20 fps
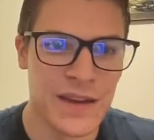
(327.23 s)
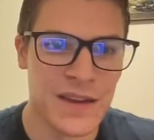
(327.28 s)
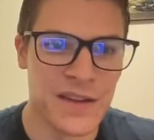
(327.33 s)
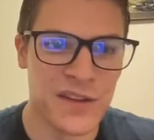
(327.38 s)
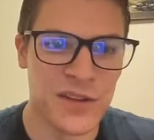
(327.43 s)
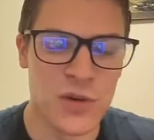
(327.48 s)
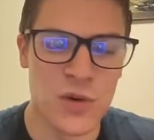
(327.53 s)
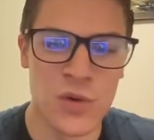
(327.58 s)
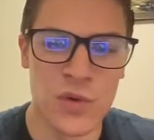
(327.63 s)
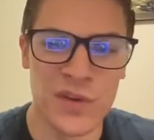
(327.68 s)
And
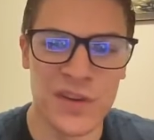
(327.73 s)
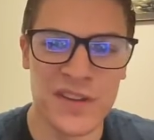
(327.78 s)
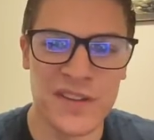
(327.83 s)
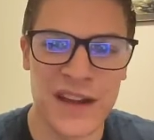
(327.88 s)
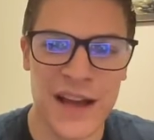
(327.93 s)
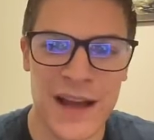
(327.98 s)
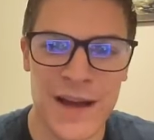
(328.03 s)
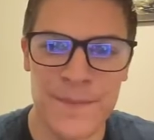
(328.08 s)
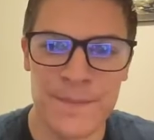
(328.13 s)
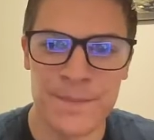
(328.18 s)
so
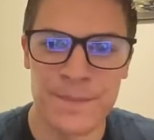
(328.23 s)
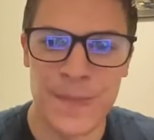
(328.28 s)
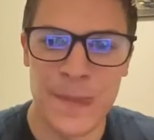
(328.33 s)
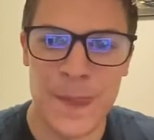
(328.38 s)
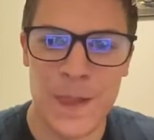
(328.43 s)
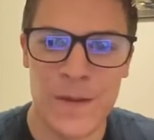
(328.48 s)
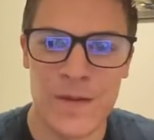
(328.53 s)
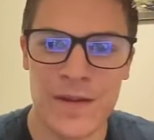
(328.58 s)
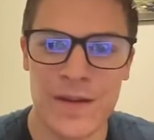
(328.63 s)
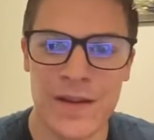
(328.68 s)
Olsta,
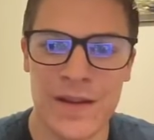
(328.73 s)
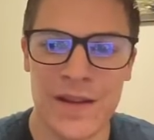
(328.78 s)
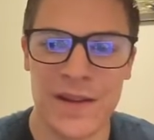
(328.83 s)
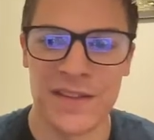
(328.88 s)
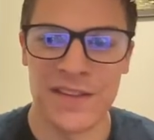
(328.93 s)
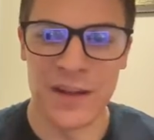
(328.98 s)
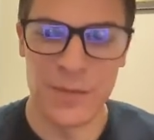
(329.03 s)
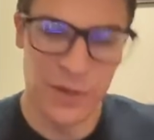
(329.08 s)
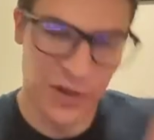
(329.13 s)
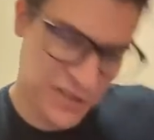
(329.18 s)

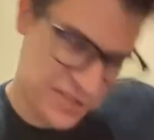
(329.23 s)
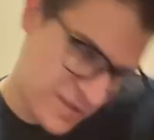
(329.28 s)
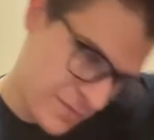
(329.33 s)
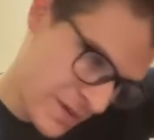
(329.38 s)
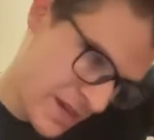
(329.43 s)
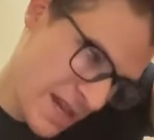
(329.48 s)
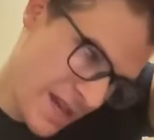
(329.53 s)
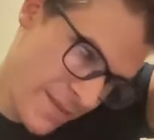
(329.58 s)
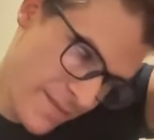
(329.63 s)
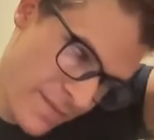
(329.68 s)
similar to
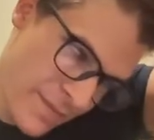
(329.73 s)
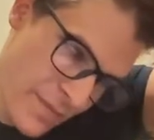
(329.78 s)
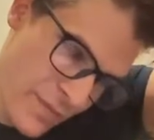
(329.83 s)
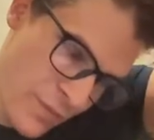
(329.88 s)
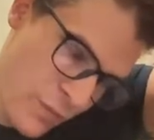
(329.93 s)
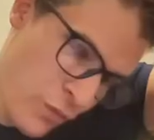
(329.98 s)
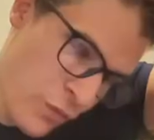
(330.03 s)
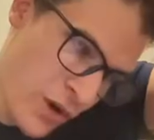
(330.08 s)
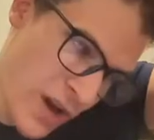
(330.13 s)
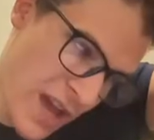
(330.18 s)
me,
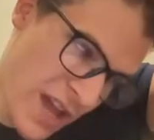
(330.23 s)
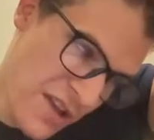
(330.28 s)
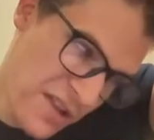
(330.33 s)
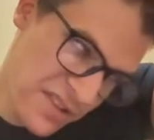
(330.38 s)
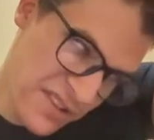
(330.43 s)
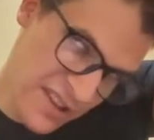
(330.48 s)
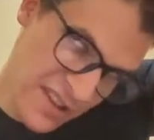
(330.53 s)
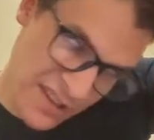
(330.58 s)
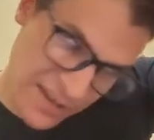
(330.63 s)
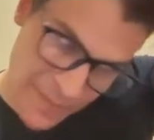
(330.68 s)
we're not
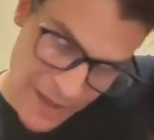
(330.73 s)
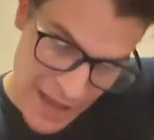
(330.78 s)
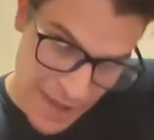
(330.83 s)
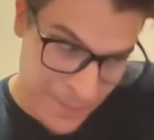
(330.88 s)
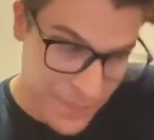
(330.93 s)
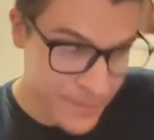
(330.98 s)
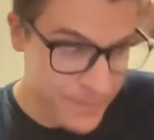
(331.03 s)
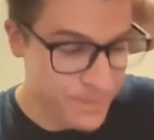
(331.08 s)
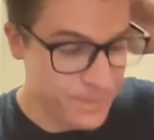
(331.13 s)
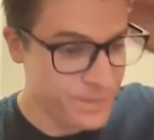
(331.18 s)
used to this
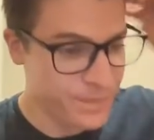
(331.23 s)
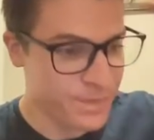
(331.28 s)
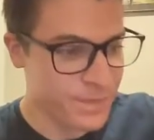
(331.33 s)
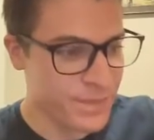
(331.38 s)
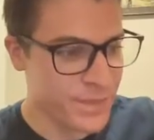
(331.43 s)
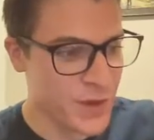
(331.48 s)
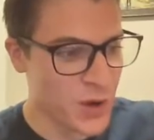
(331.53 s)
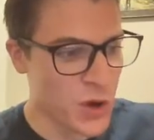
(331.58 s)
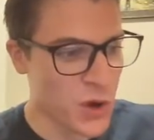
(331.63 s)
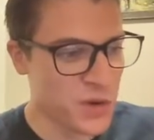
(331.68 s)
map.
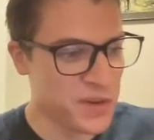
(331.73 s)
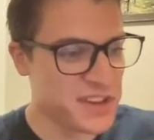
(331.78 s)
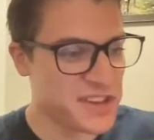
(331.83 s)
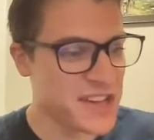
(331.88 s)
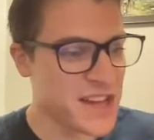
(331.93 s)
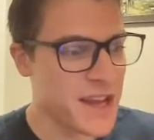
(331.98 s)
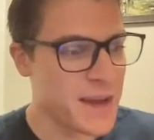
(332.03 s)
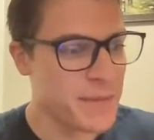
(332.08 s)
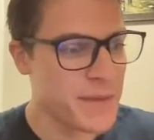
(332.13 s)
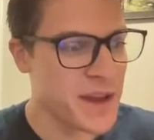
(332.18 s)

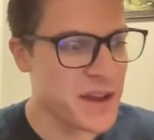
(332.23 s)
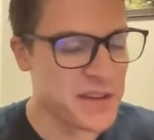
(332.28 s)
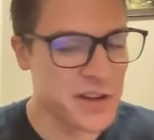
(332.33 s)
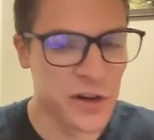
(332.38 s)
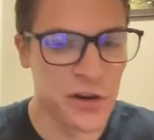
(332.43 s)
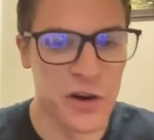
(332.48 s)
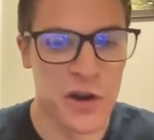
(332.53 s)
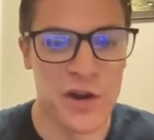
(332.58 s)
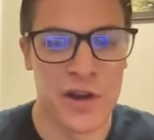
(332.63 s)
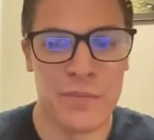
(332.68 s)
Olsta, he's a
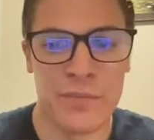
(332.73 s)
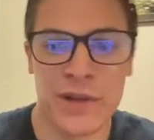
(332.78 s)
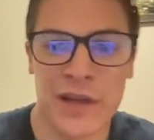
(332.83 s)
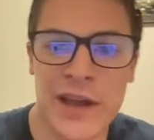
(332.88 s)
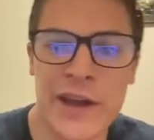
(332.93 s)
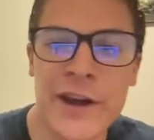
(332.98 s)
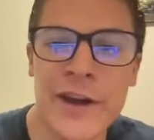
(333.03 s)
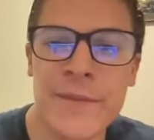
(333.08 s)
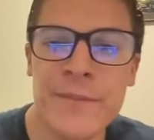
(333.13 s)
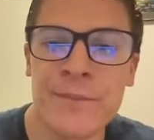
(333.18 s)
growing
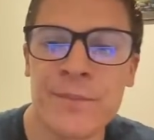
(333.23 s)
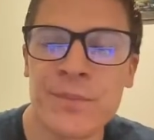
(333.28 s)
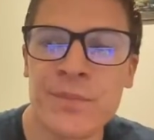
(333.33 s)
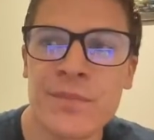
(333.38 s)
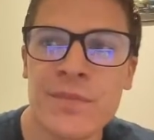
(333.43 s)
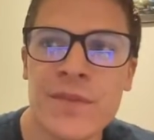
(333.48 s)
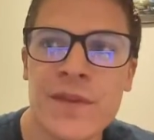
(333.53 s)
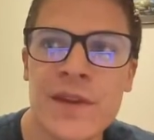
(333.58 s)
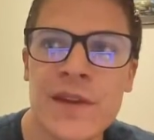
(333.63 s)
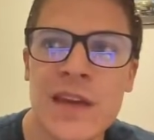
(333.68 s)
player.
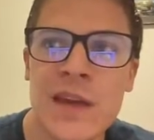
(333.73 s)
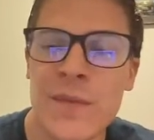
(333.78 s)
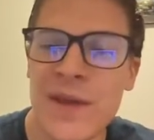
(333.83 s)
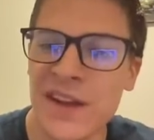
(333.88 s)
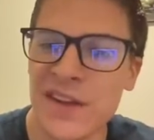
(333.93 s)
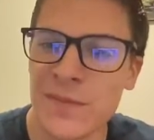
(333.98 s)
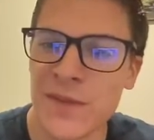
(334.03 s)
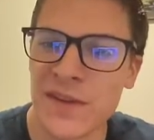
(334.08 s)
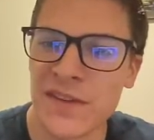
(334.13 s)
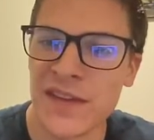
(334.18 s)
He
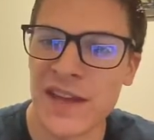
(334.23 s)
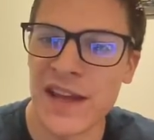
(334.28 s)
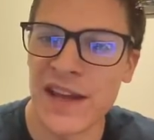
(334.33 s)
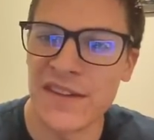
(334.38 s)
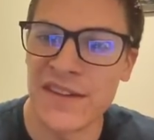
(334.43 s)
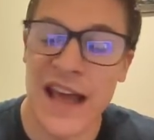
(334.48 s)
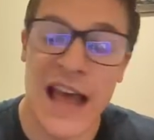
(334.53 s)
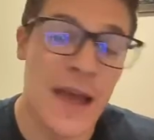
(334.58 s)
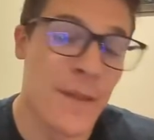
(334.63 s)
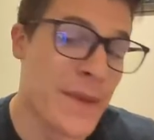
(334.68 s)
makes
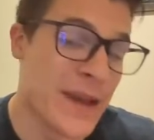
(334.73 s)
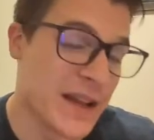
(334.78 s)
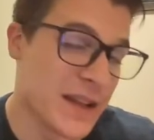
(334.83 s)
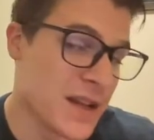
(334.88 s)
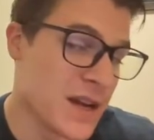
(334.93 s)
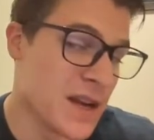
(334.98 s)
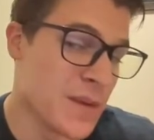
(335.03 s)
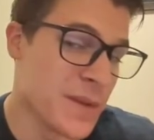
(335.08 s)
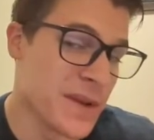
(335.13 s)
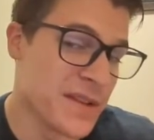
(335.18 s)
mistakes. I make a
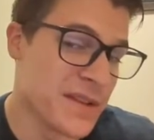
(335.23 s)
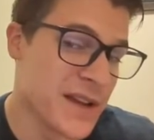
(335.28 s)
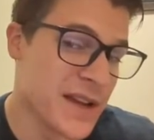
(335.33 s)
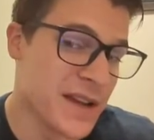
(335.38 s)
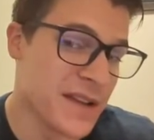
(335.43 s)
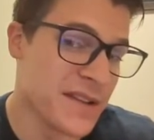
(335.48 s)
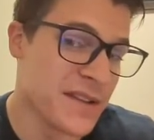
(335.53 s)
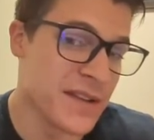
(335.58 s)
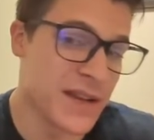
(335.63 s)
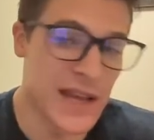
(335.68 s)
lot of
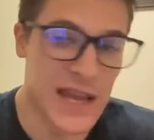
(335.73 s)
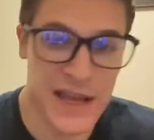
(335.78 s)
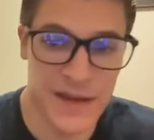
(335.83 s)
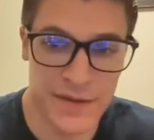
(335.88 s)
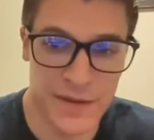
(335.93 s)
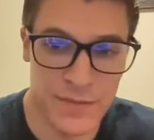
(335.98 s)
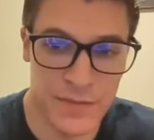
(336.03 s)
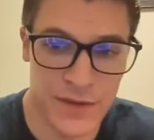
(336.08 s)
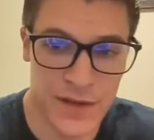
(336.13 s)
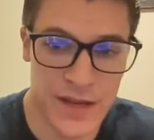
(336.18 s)
mistakes.
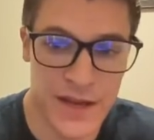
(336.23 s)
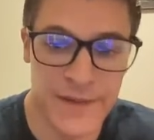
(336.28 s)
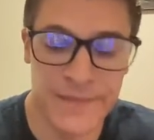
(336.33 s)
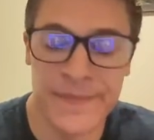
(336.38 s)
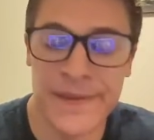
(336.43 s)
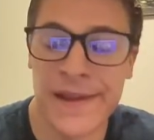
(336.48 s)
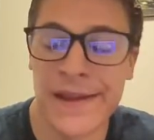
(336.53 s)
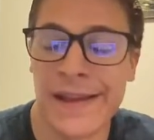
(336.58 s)
Can't complain.